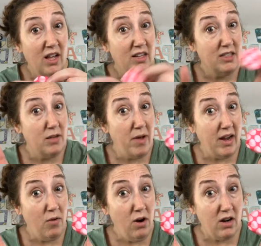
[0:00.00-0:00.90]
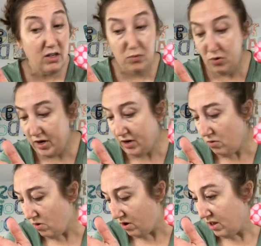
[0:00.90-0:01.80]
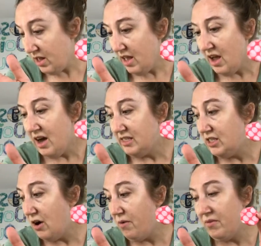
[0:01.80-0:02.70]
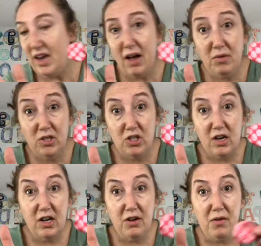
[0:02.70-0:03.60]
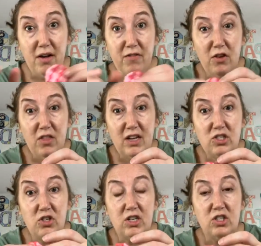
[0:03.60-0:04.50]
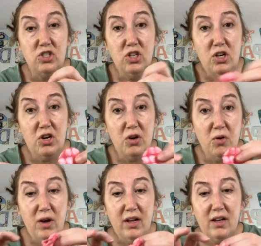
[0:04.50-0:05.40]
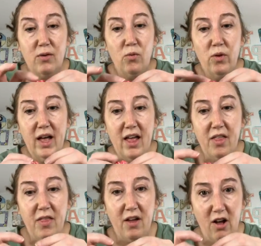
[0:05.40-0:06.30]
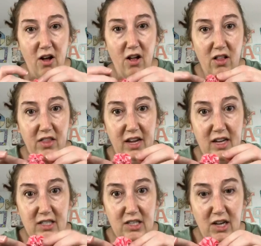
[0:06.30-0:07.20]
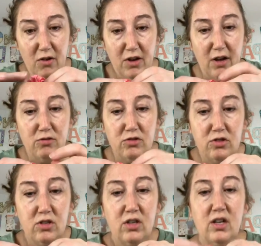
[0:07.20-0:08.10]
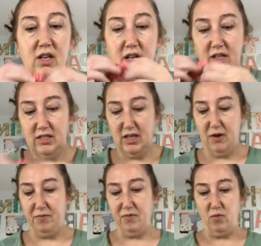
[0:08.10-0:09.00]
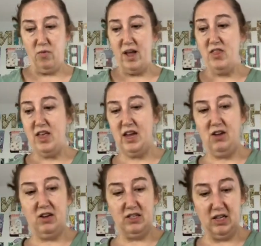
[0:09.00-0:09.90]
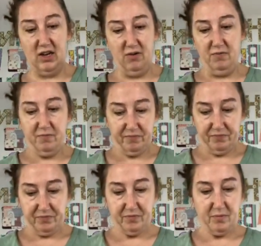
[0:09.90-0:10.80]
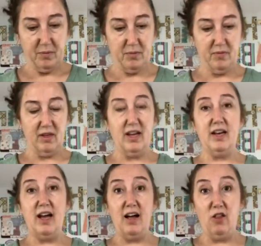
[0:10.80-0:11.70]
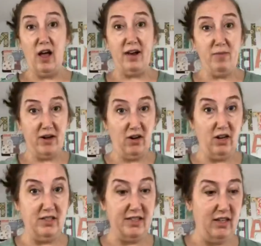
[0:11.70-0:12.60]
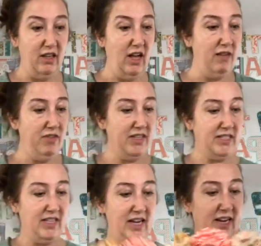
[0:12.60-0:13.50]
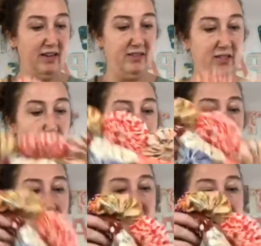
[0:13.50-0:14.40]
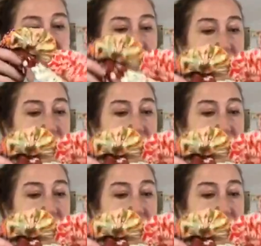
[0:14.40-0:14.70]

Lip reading: to make it work. It's pretty cool. So now I'm going to show you a few things you can do with all these yo-yos. So one thing you can do, and a lot of my girls love this thing and talk about it, and we